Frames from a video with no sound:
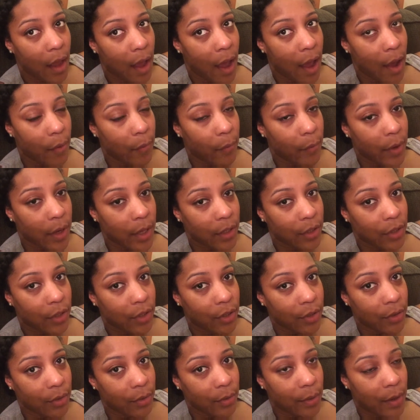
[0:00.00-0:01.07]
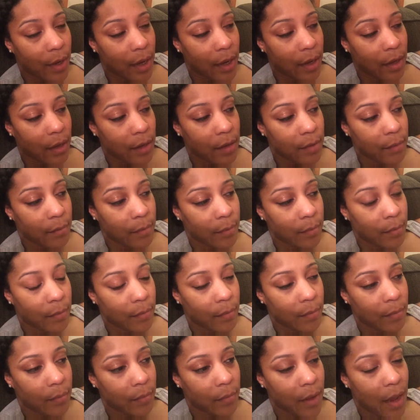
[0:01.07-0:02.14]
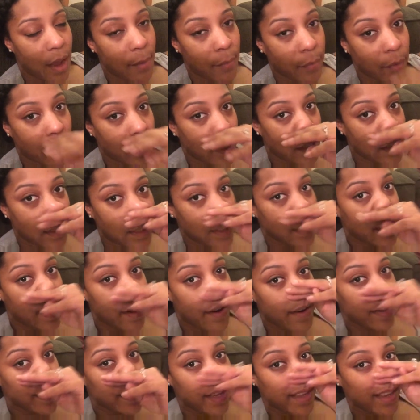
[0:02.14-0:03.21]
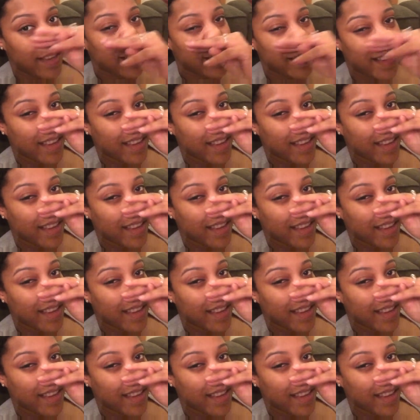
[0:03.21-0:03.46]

I want to, um, I'm going to share it